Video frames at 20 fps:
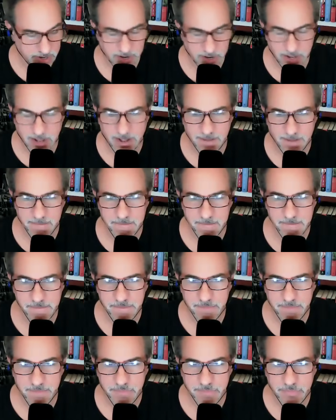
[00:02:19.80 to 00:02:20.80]

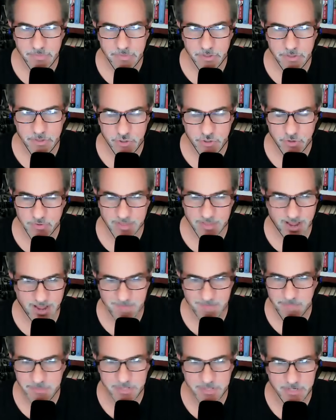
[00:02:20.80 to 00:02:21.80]
the
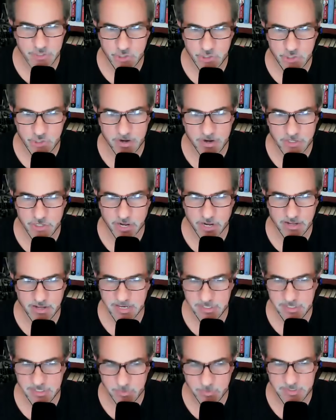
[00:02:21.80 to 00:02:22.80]
Journey
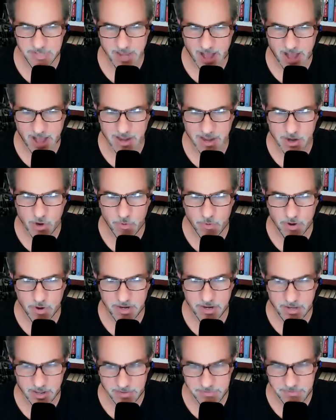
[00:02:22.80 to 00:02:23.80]
junkies will say, I know where
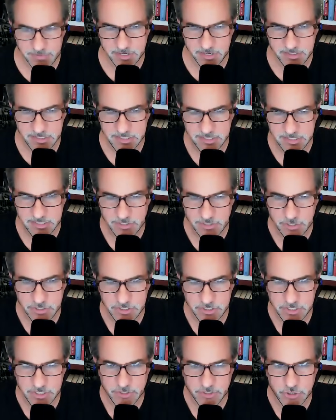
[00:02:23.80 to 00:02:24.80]
he lives. It's such
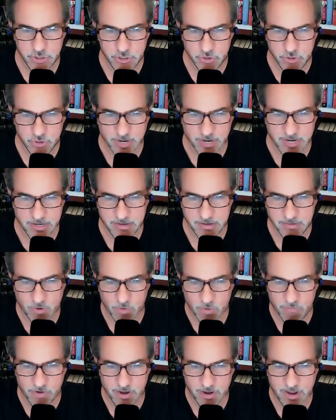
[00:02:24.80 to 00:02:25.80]
and such street
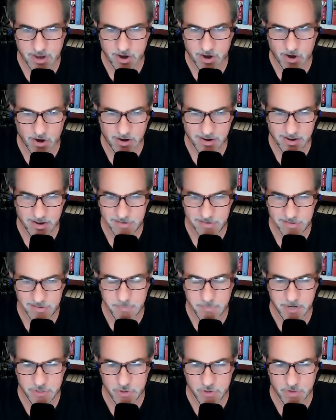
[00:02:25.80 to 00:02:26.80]
over here. Here's a
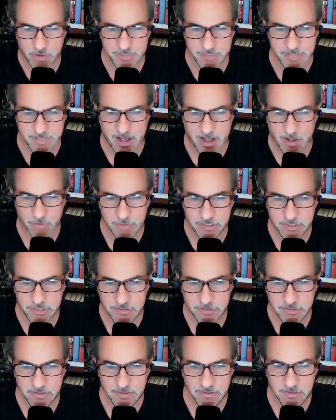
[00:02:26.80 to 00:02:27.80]
picture of his
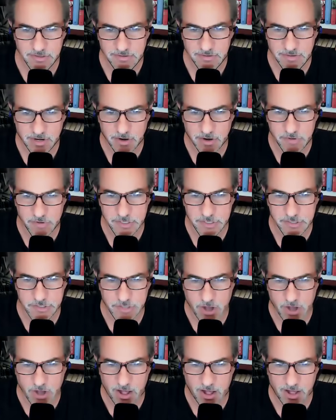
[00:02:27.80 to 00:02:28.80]
house. Here's his
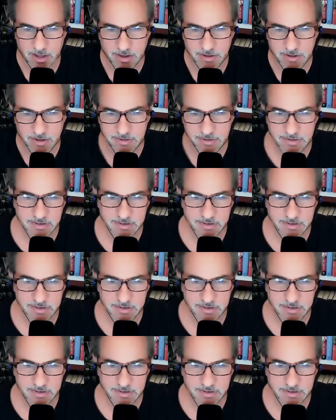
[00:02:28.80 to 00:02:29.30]
dog.